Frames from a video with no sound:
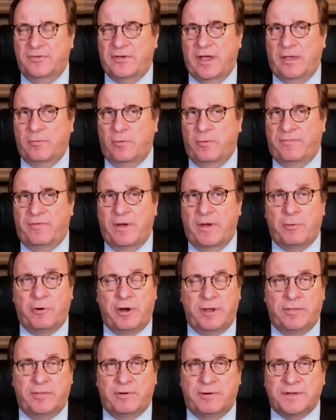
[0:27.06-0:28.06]
January,
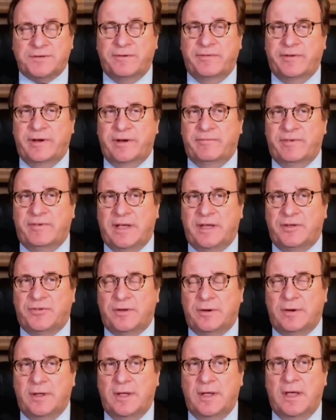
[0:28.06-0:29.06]
February, the risk of an
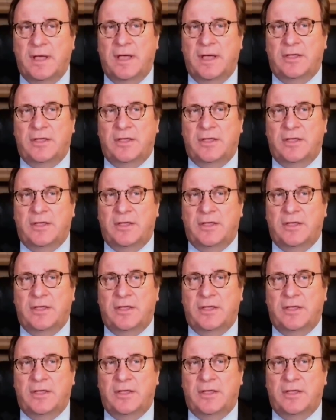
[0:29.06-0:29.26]
invasion.